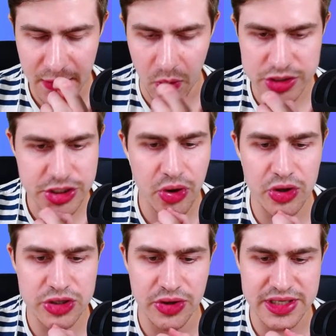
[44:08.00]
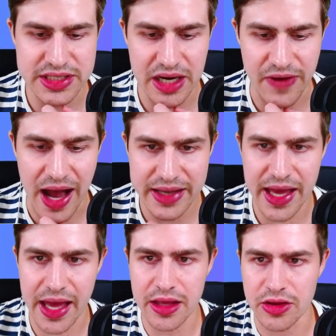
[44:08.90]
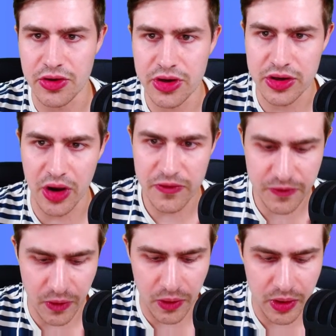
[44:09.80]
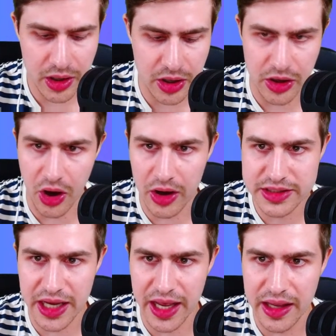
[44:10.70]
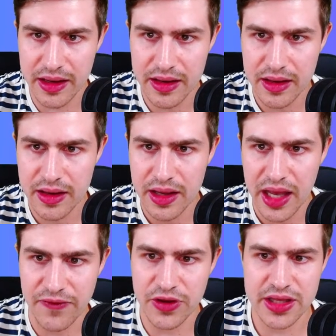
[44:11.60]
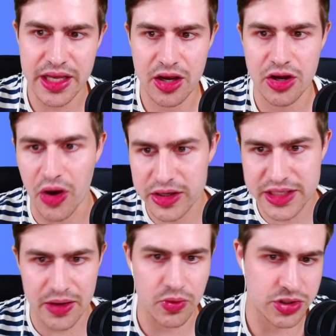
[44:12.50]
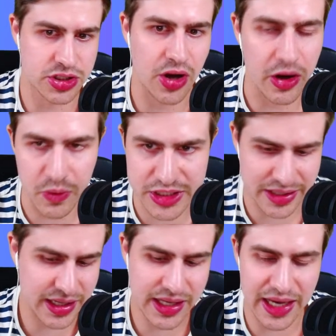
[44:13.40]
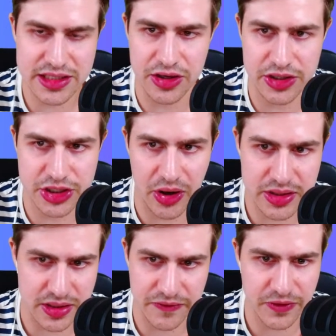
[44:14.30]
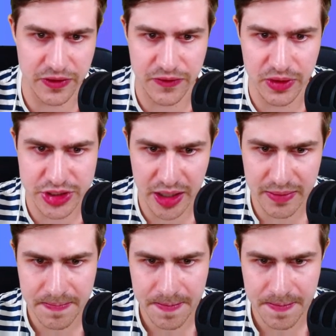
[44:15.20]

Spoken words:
What you could also do is instead of Ake, you could go for Konate. If you think that Konate will start, which I think he has a good chance of for the future.